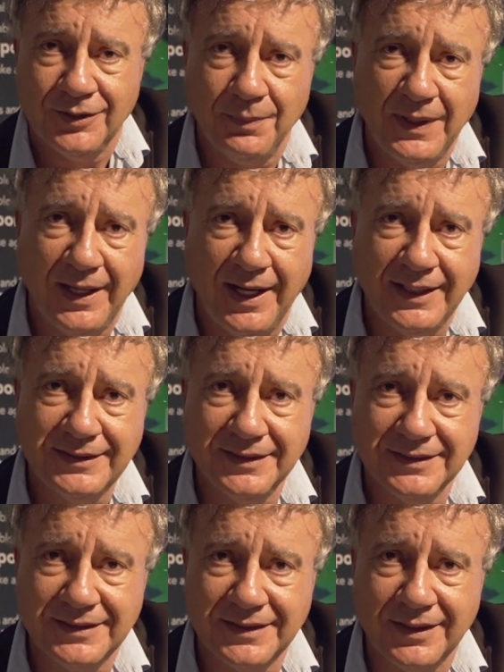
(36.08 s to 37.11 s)
to be
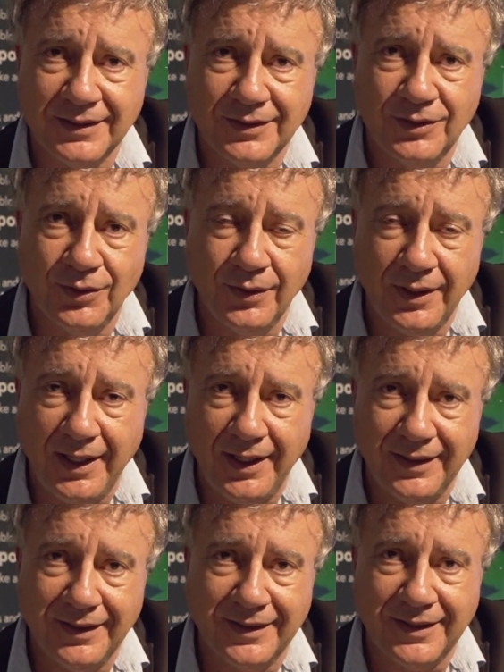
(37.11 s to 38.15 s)
licensed to
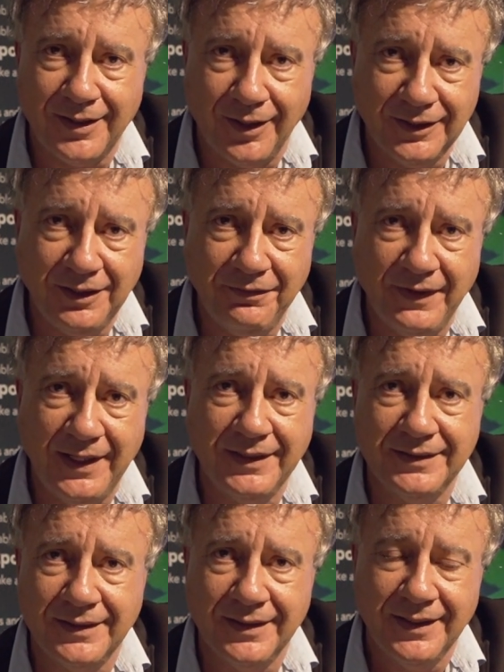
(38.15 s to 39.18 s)
cultivate
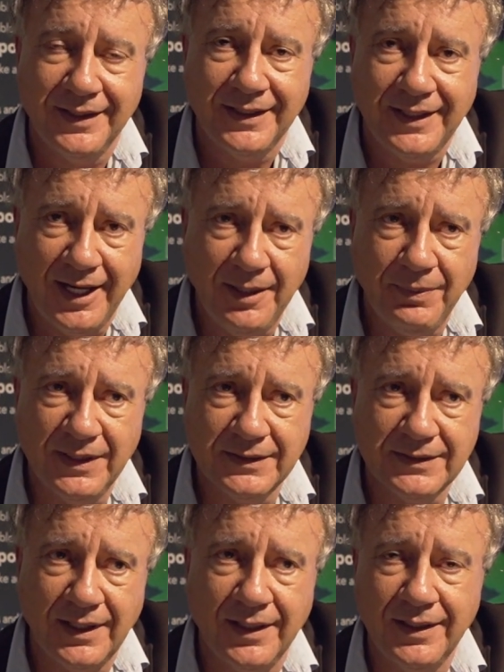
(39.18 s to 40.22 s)

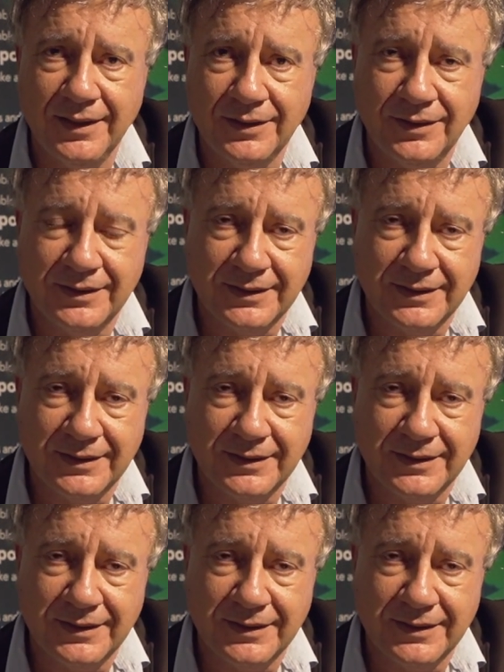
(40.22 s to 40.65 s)
cannabis under